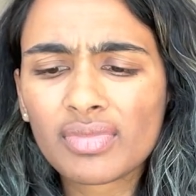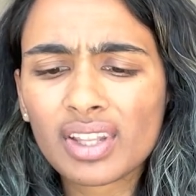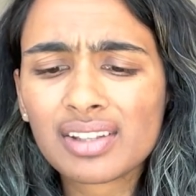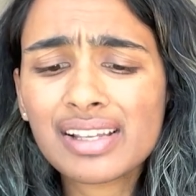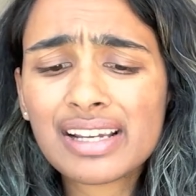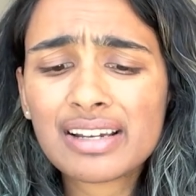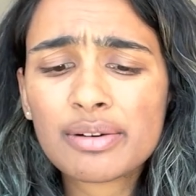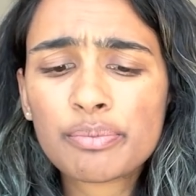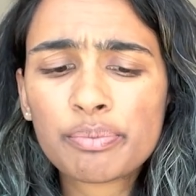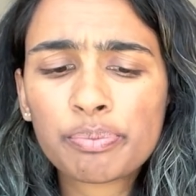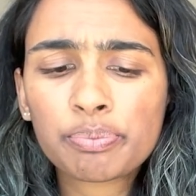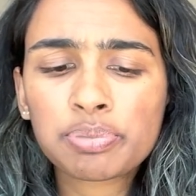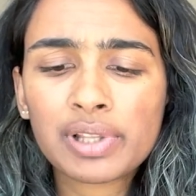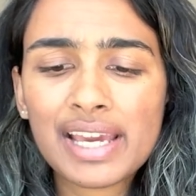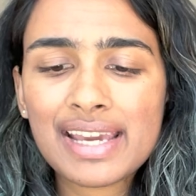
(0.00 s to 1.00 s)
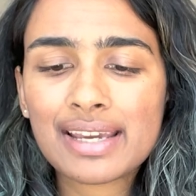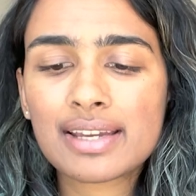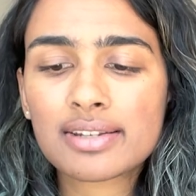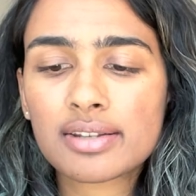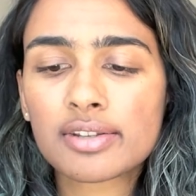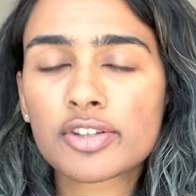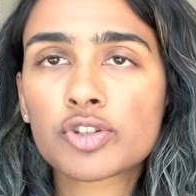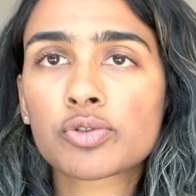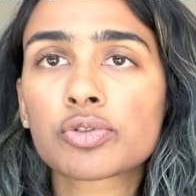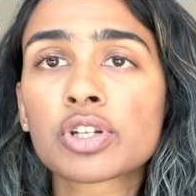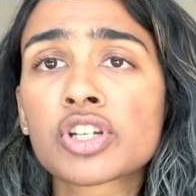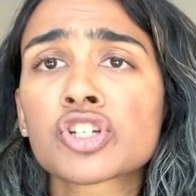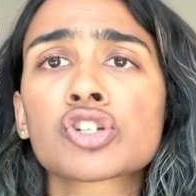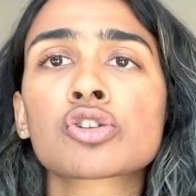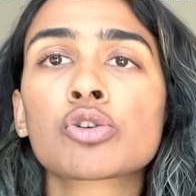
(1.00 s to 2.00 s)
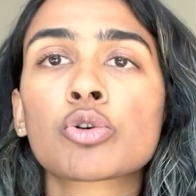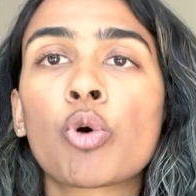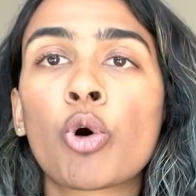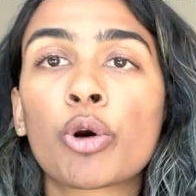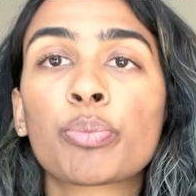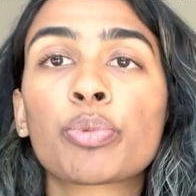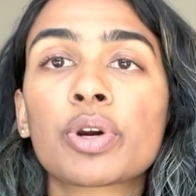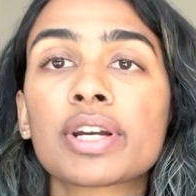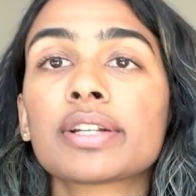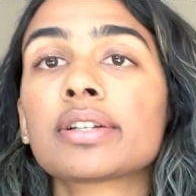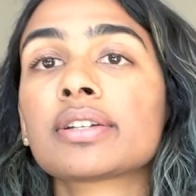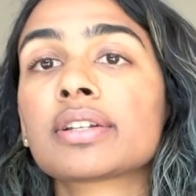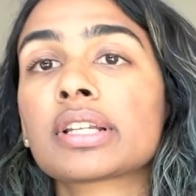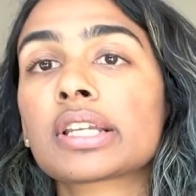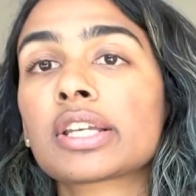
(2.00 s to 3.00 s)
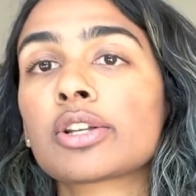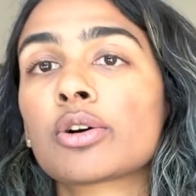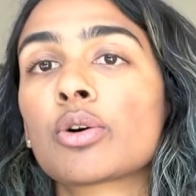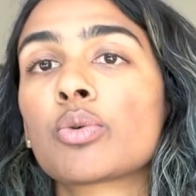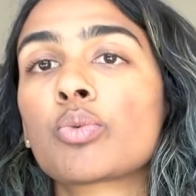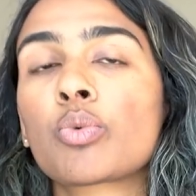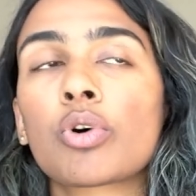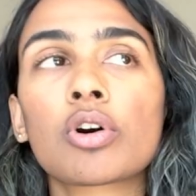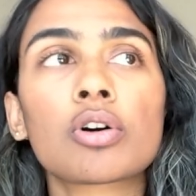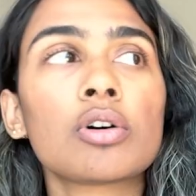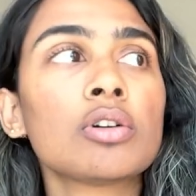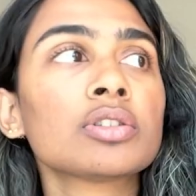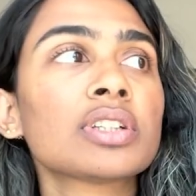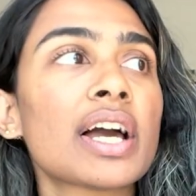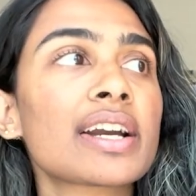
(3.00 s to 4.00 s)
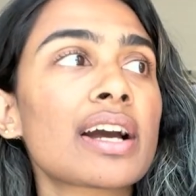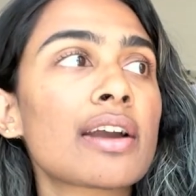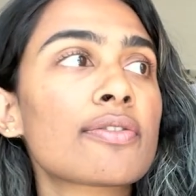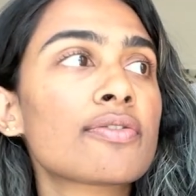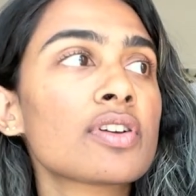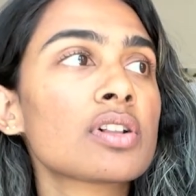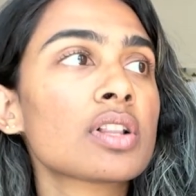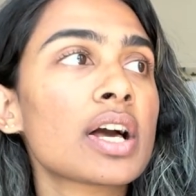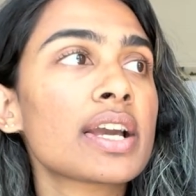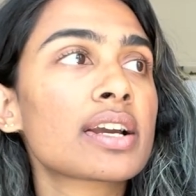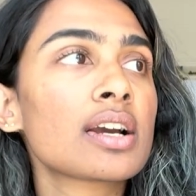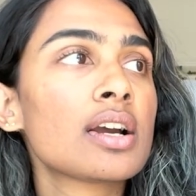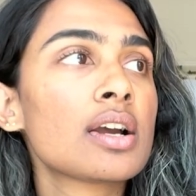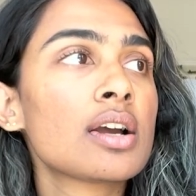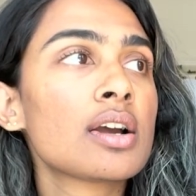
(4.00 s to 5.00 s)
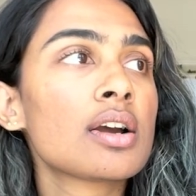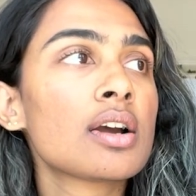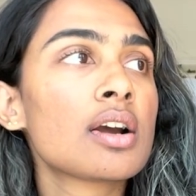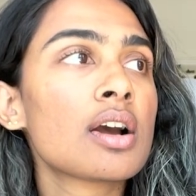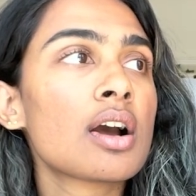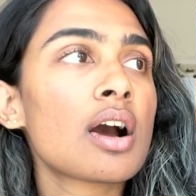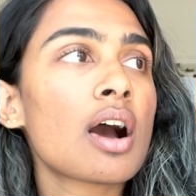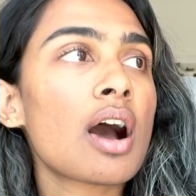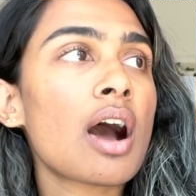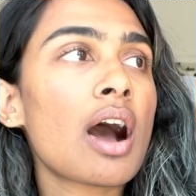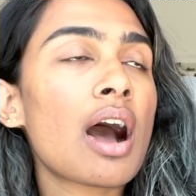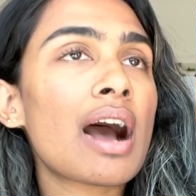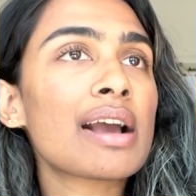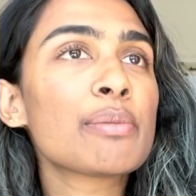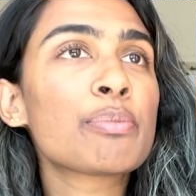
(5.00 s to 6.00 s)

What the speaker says: like playing into this traditional corporate, world. Like I feel like I